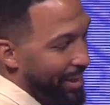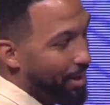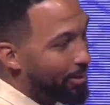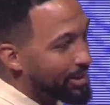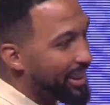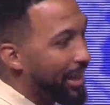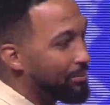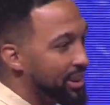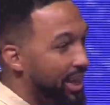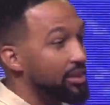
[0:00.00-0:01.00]
What's the
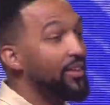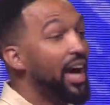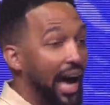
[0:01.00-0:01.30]
objective?